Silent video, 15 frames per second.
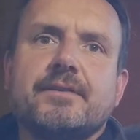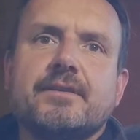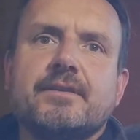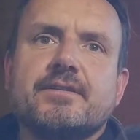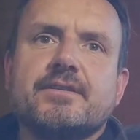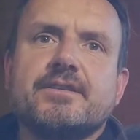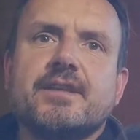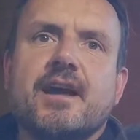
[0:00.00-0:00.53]

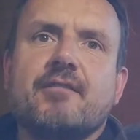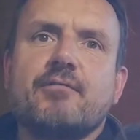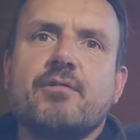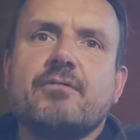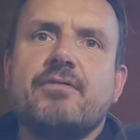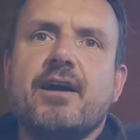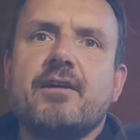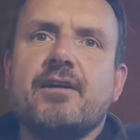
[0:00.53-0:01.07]

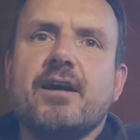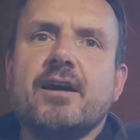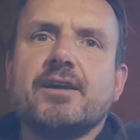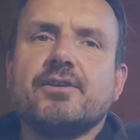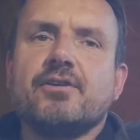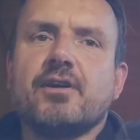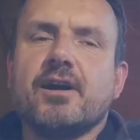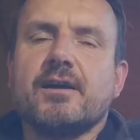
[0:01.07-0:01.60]
Sarovara
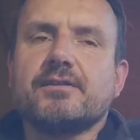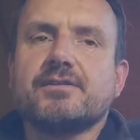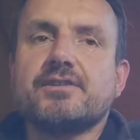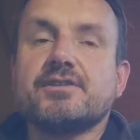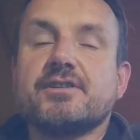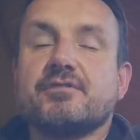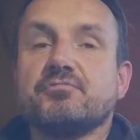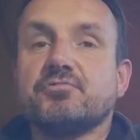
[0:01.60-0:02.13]
Yoga.
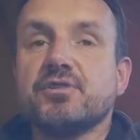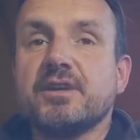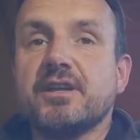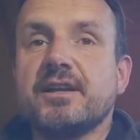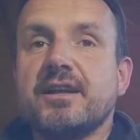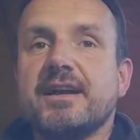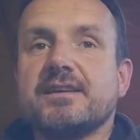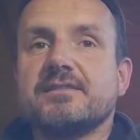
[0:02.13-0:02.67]
She's got
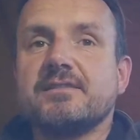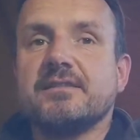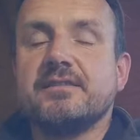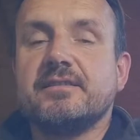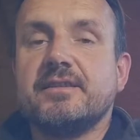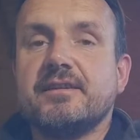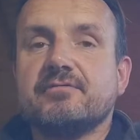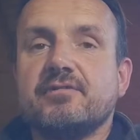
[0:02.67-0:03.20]
really excellent
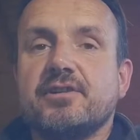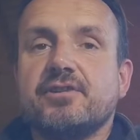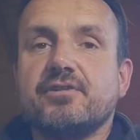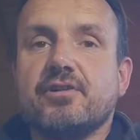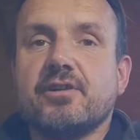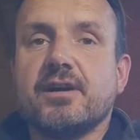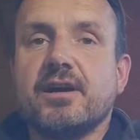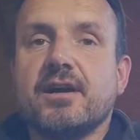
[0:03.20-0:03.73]
Nidra
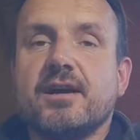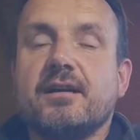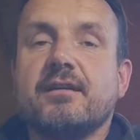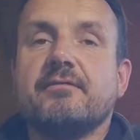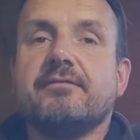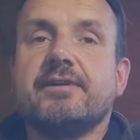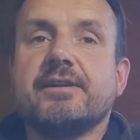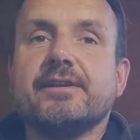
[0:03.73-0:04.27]
Yoga
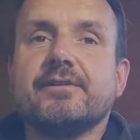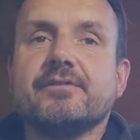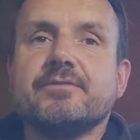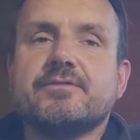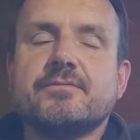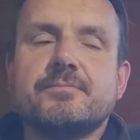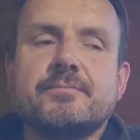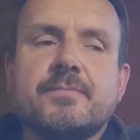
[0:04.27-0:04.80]

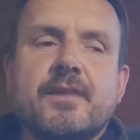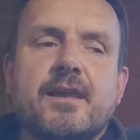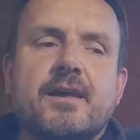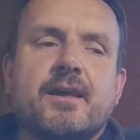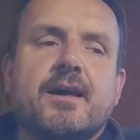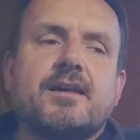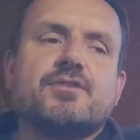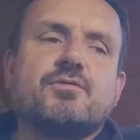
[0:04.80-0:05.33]
videos.
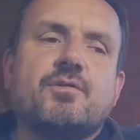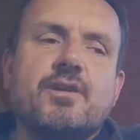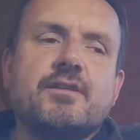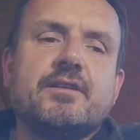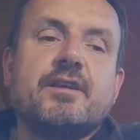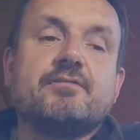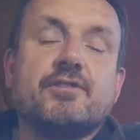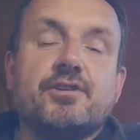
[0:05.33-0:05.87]
And so what
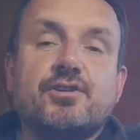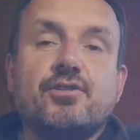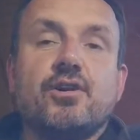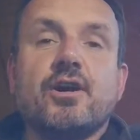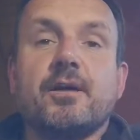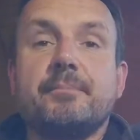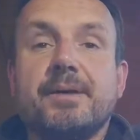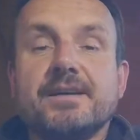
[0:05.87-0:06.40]
Nidra
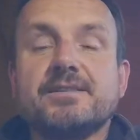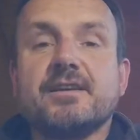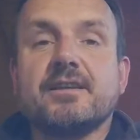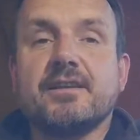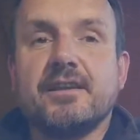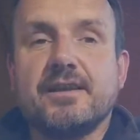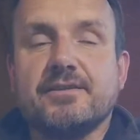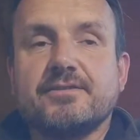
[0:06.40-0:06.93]
Yoga
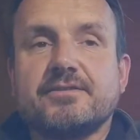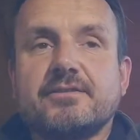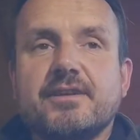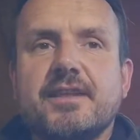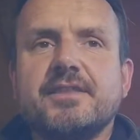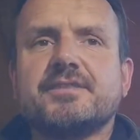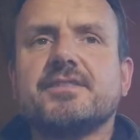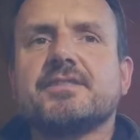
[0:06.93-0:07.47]
basically is,
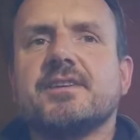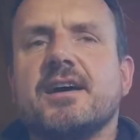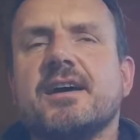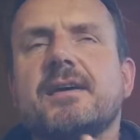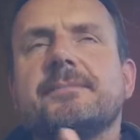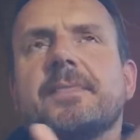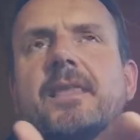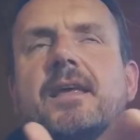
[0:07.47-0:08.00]
and this is
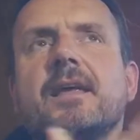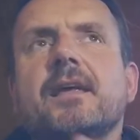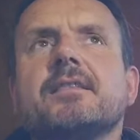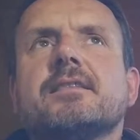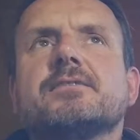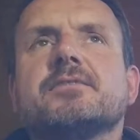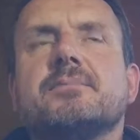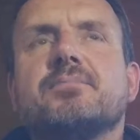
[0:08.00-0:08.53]
a
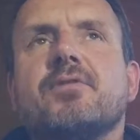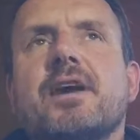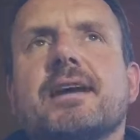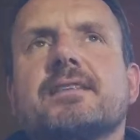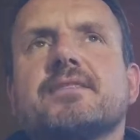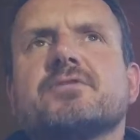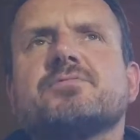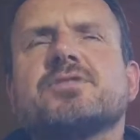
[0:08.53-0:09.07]

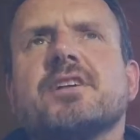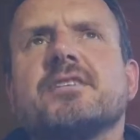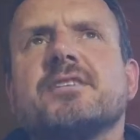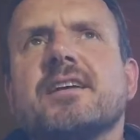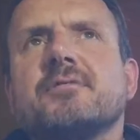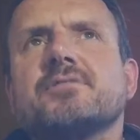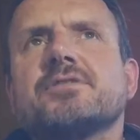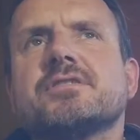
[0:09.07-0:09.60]
practice which I
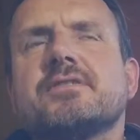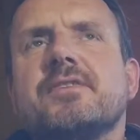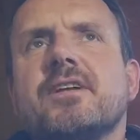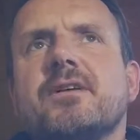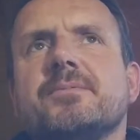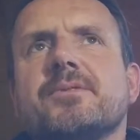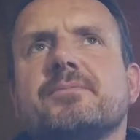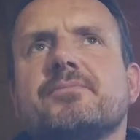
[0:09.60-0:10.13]
think was
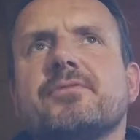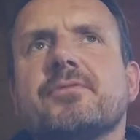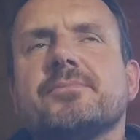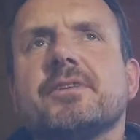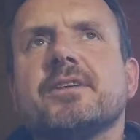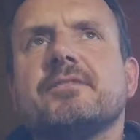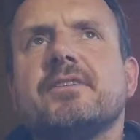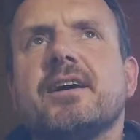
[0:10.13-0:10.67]
developed from
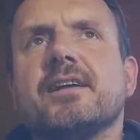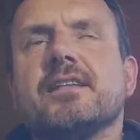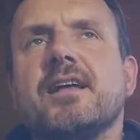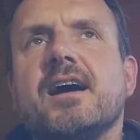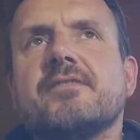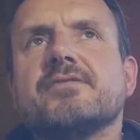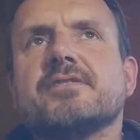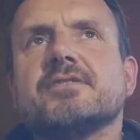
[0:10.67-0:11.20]
the Divine
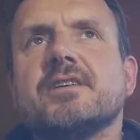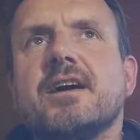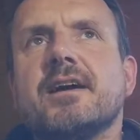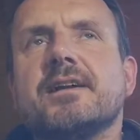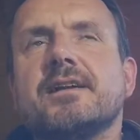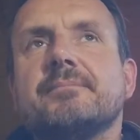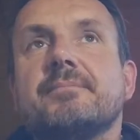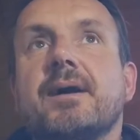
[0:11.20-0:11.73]
Life
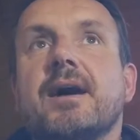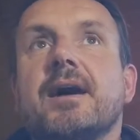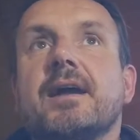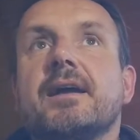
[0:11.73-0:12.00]
Society by,